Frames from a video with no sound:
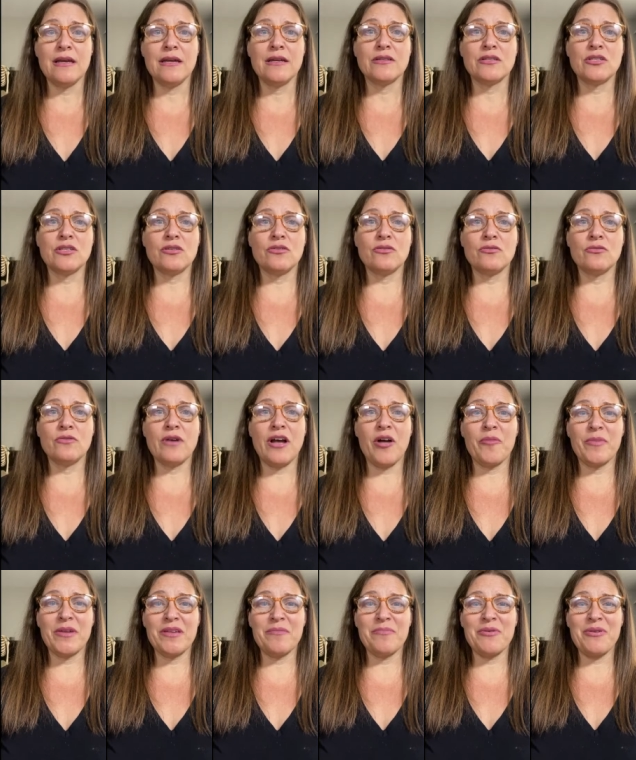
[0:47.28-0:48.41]
to help
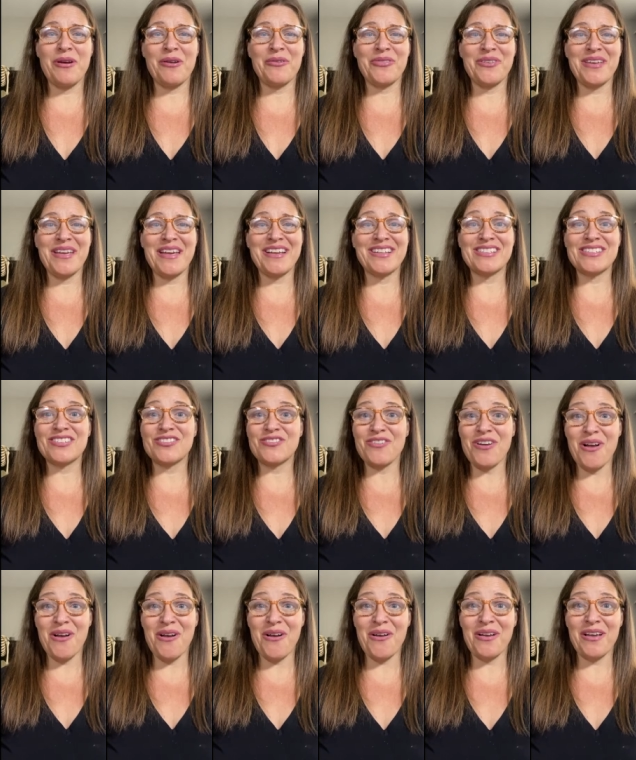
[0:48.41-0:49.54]
keep you healthy and
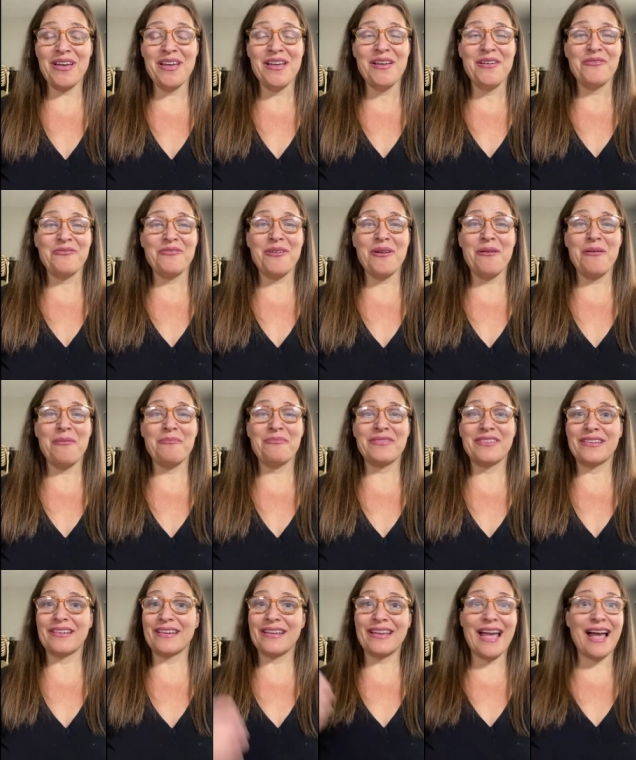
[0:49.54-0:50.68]
strong from
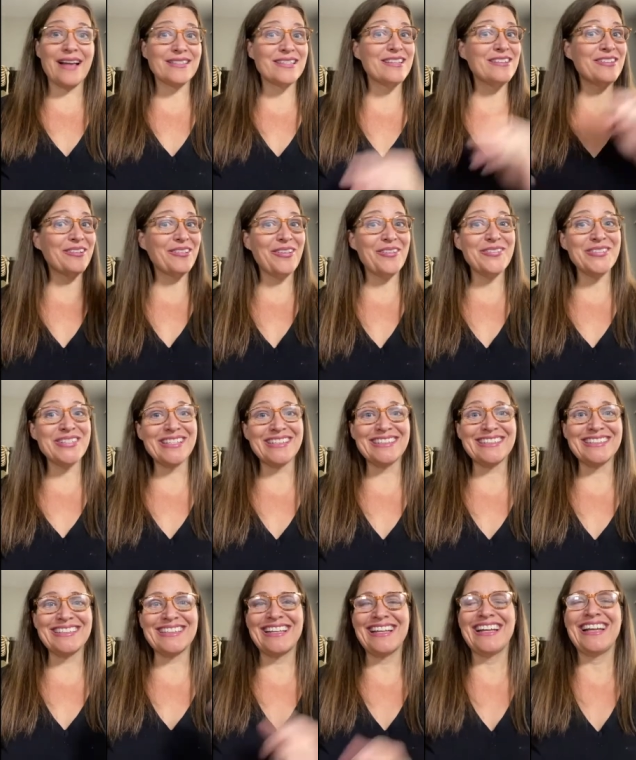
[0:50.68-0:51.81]
casting to
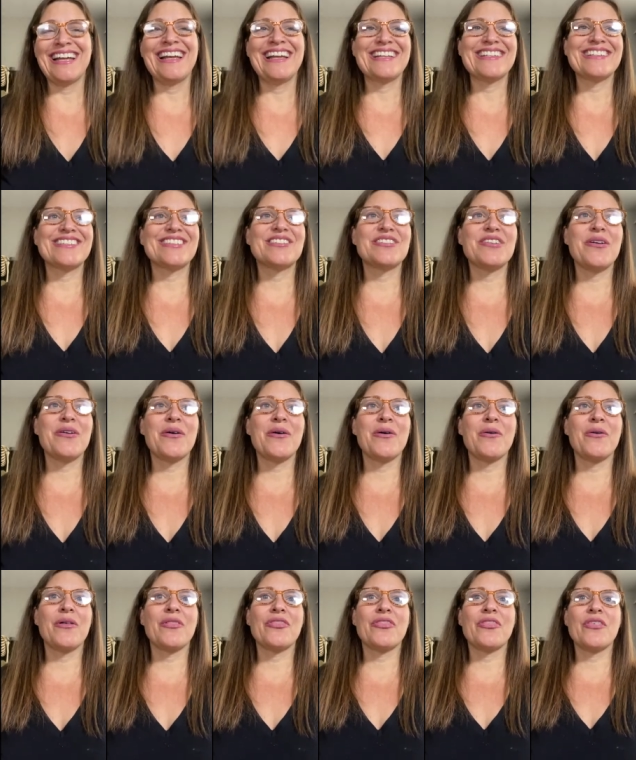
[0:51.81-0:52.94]
closing.
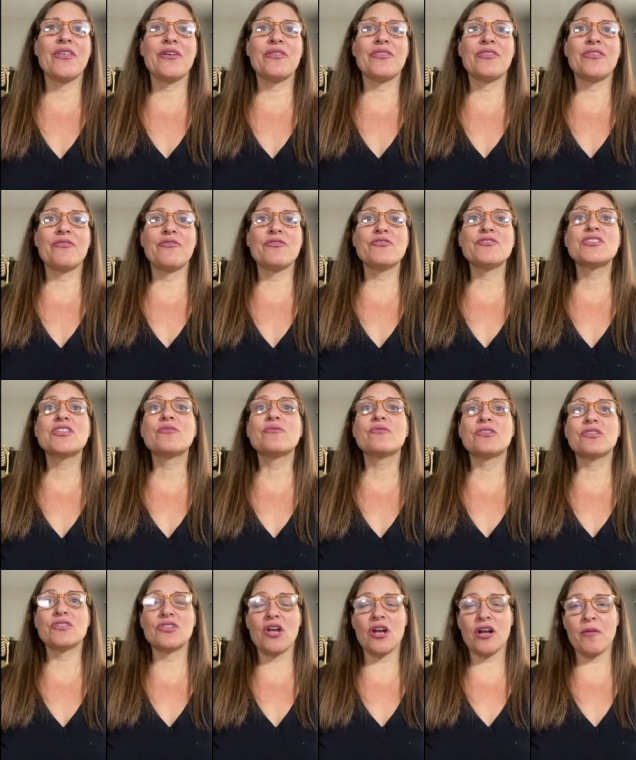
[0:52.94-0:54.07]
So, the, the first thing we're
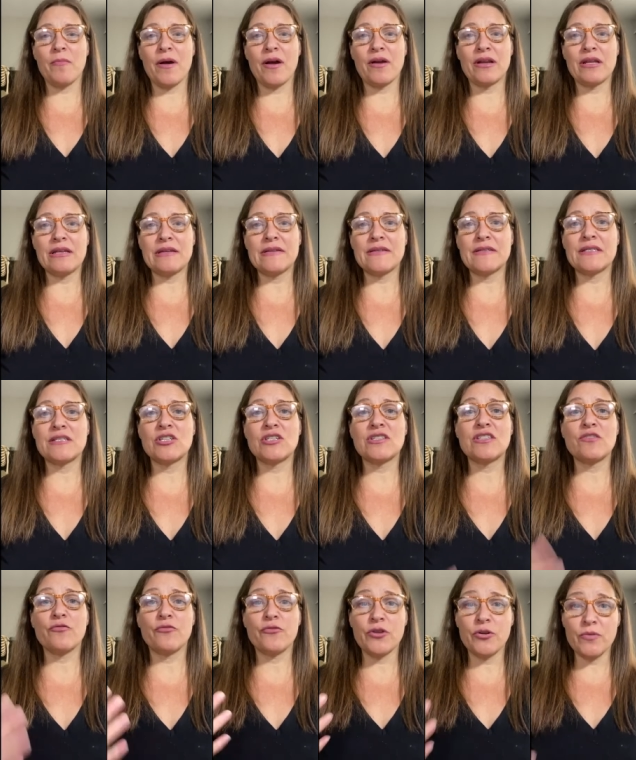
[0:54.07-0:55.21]
going to talk about is just the
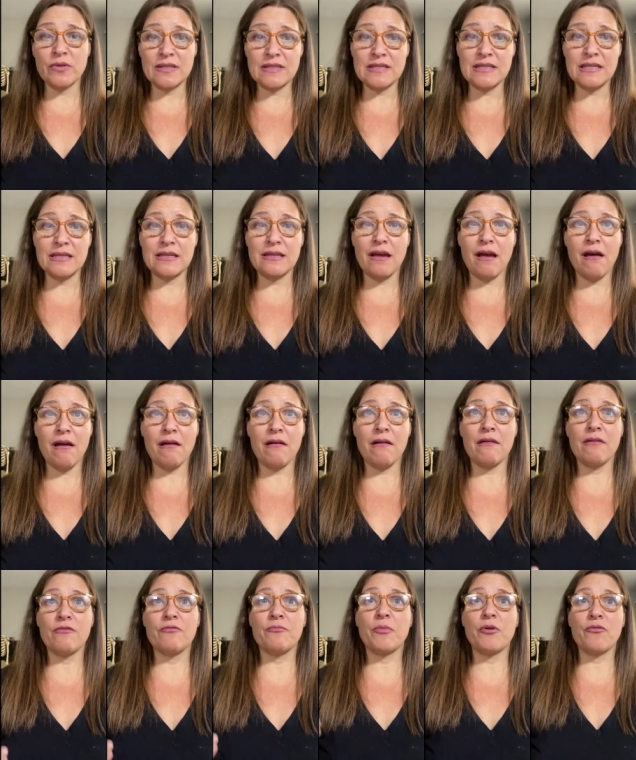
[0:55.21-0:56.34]
frequency
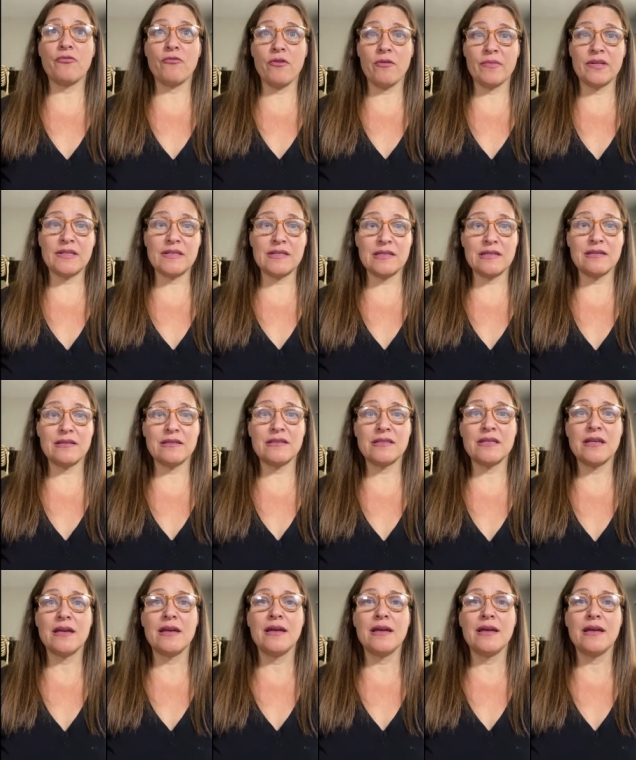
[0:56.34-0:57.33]
of performances.